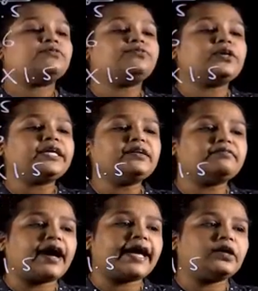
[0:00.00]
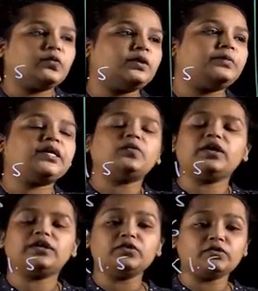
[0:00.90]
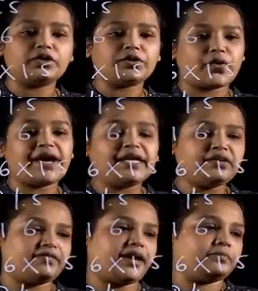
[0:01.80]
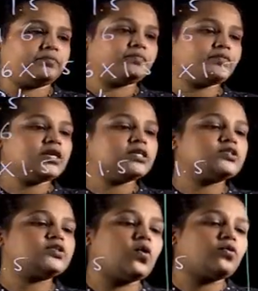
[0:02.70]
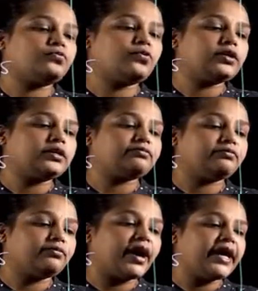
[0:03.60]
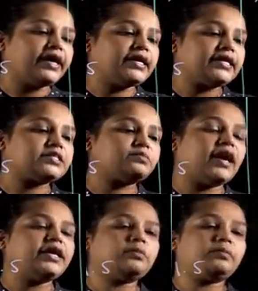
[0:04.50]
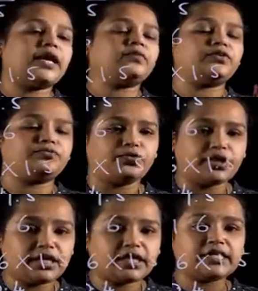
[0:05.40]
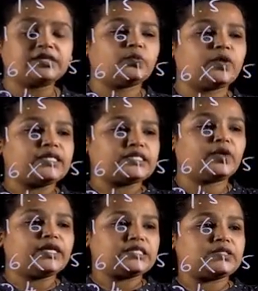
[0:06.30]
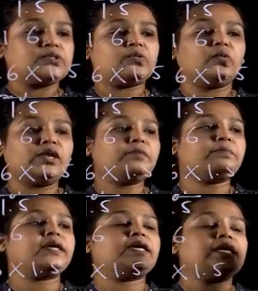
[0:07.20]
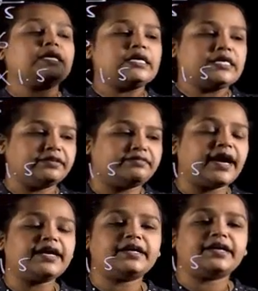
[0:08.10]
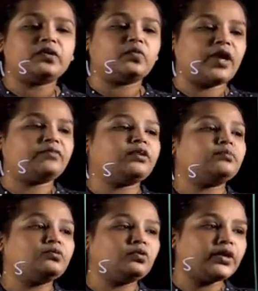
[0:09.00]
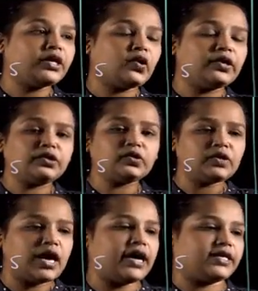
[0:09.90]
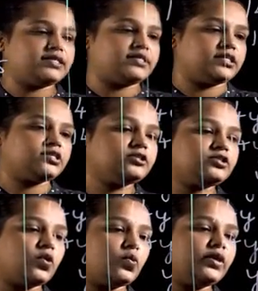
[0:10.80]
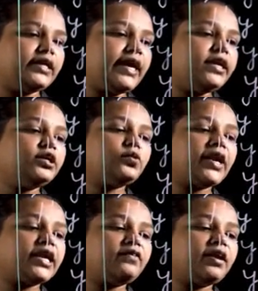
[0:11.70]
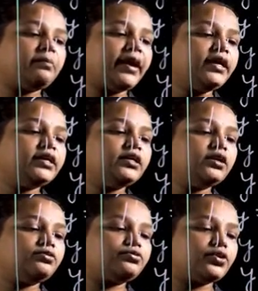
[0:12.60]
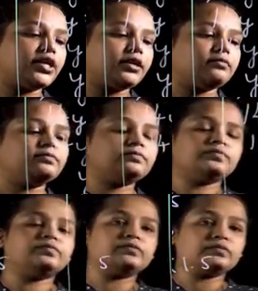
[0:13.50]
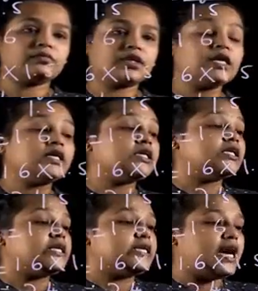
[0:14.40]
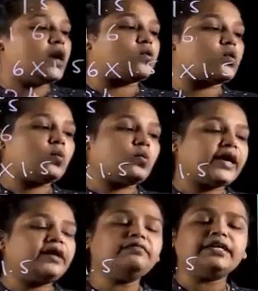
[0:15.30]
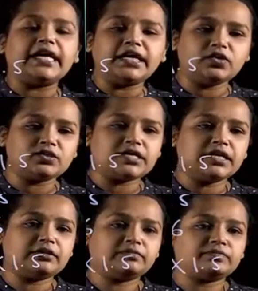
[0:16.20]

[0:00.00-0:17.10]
14y will be equal to 21. So y is multiplied with 14, which will be divided when we moving on to RHS. So we'll get 21 by 14. Now, can we reduce it?